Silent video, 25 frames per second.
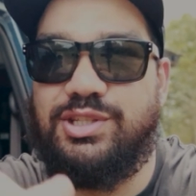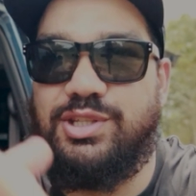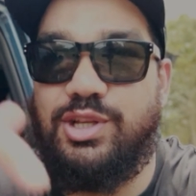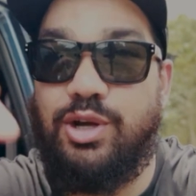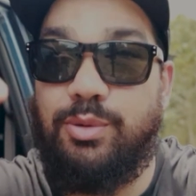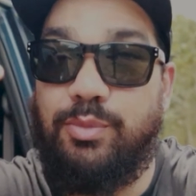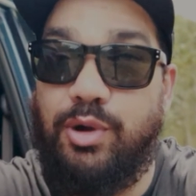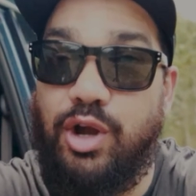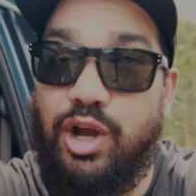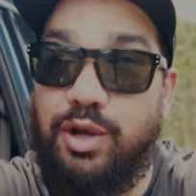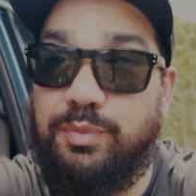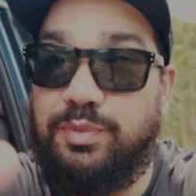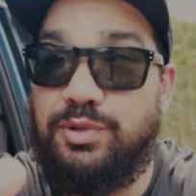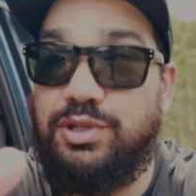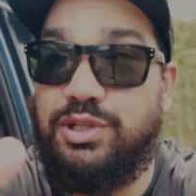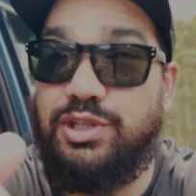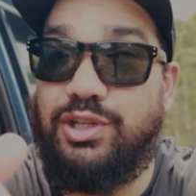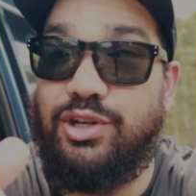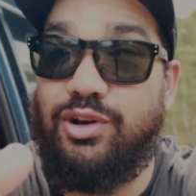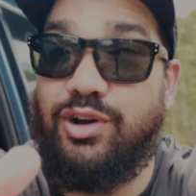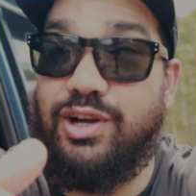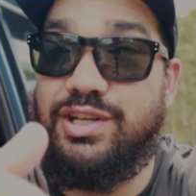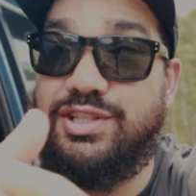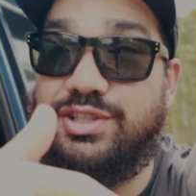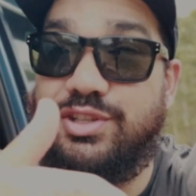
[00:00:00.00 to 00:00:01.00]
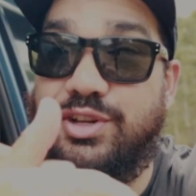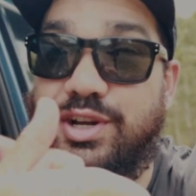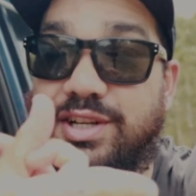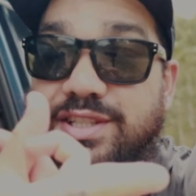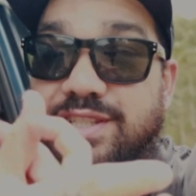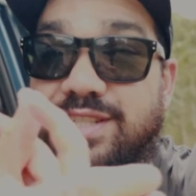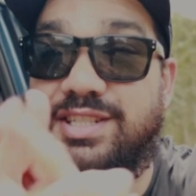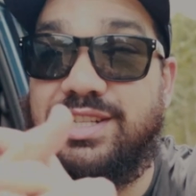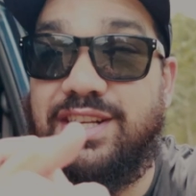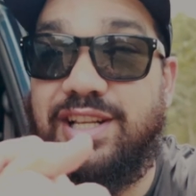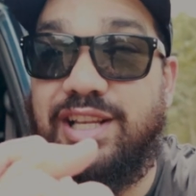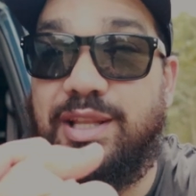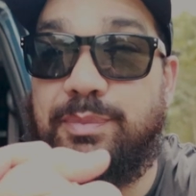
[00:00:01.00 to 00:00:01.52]
So I'm hoping you guys like
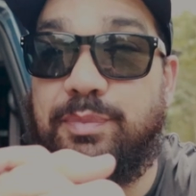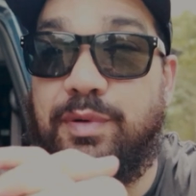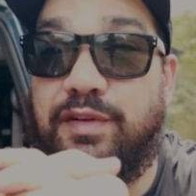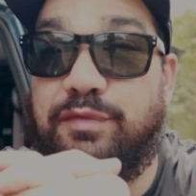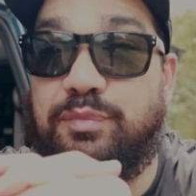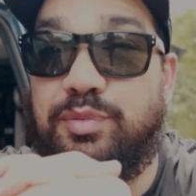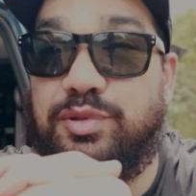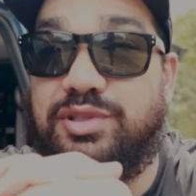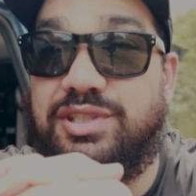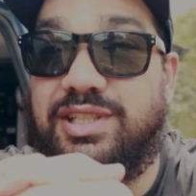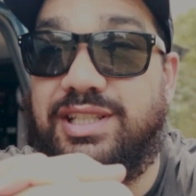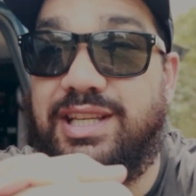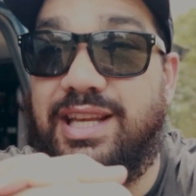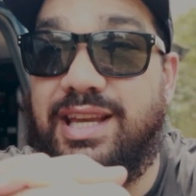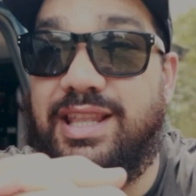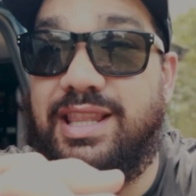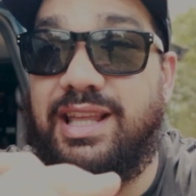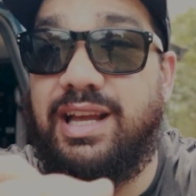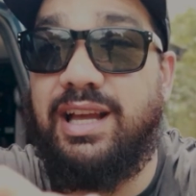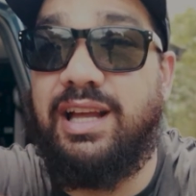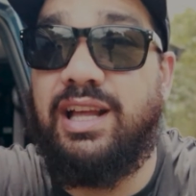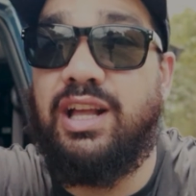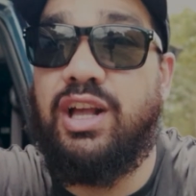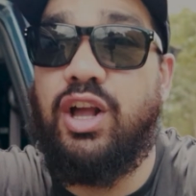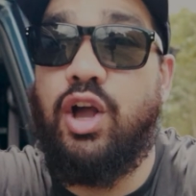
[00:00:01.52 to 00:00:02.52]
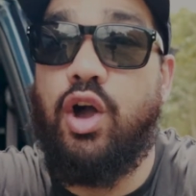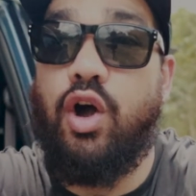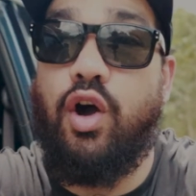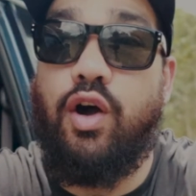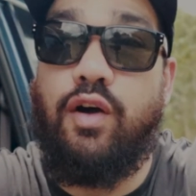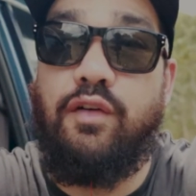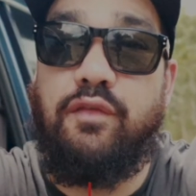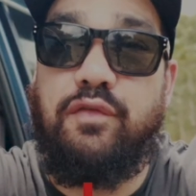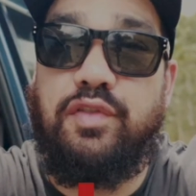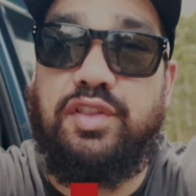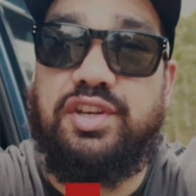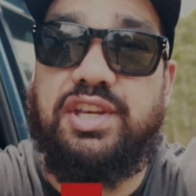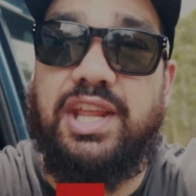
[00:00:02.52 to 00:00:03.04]
this clip I've put together
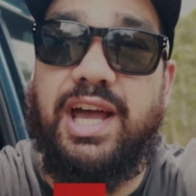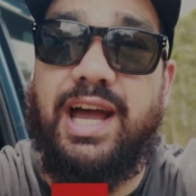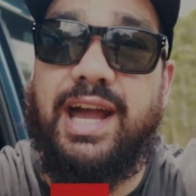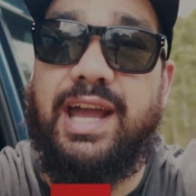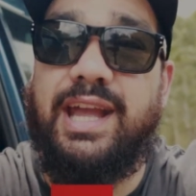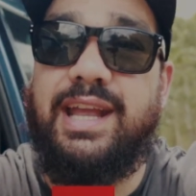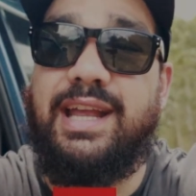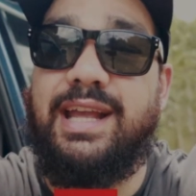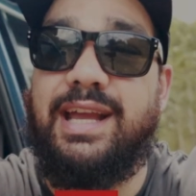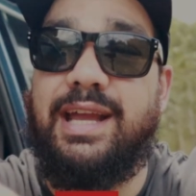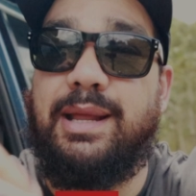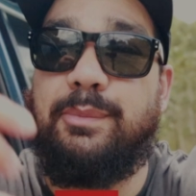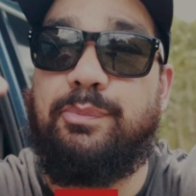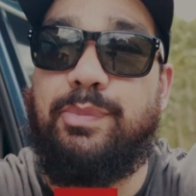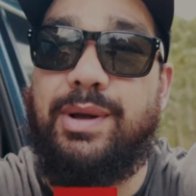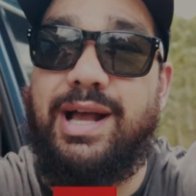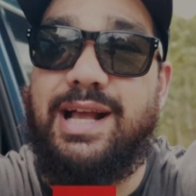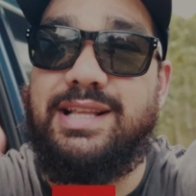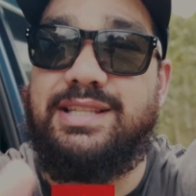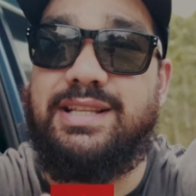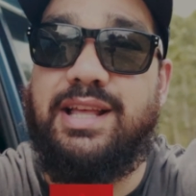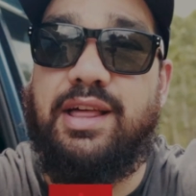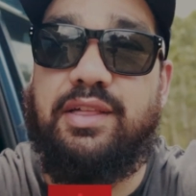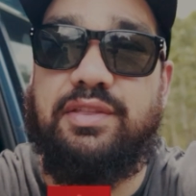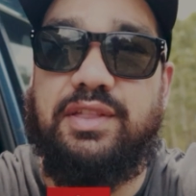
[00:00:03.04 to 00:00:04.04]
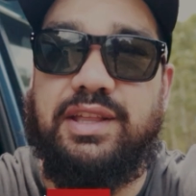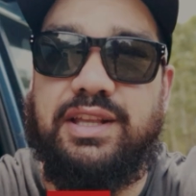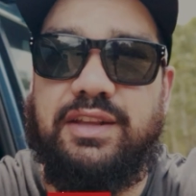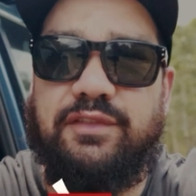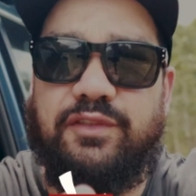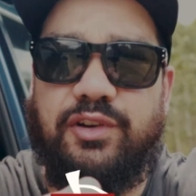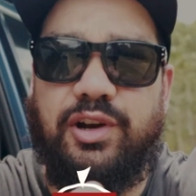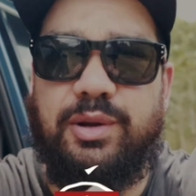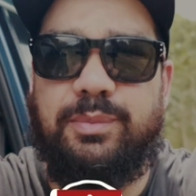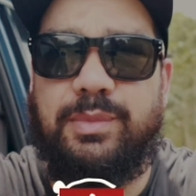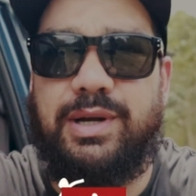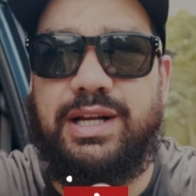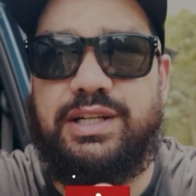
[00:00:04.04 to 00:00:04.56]
of the day. And Bazza, thank you
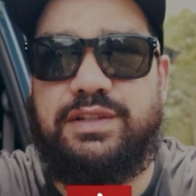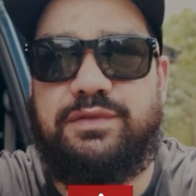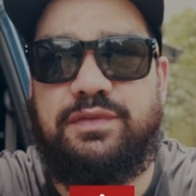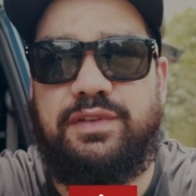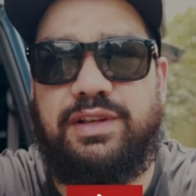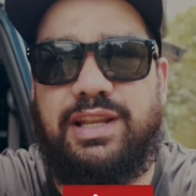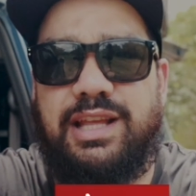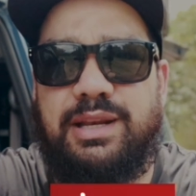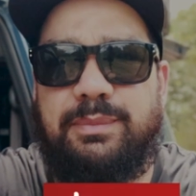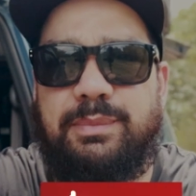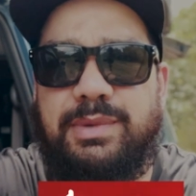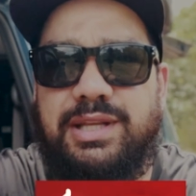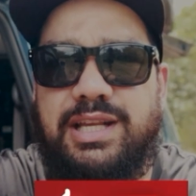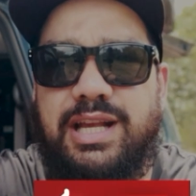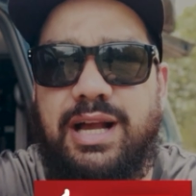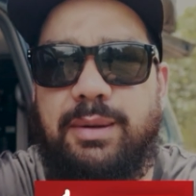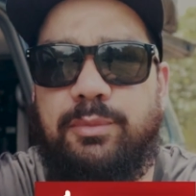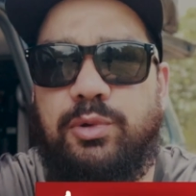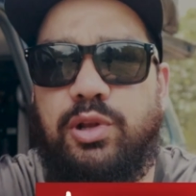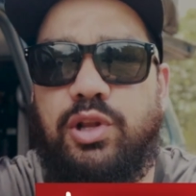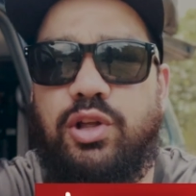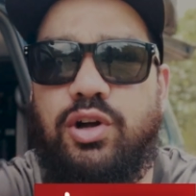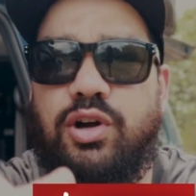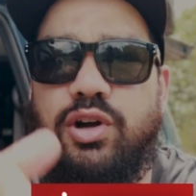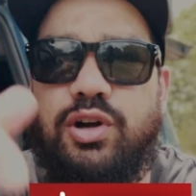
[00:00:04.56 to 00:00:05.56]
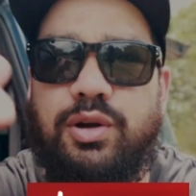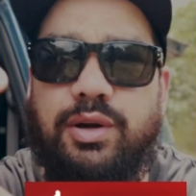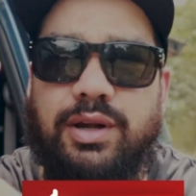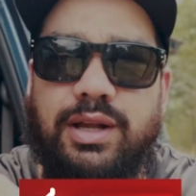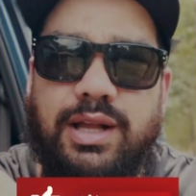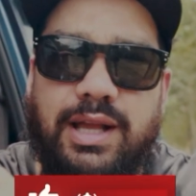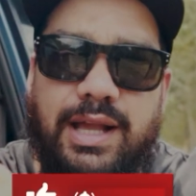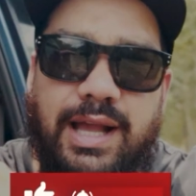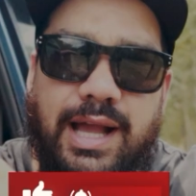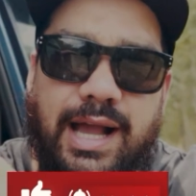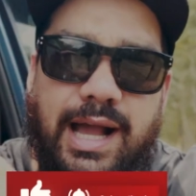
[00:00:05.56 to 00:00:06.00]
very much for letting me come along.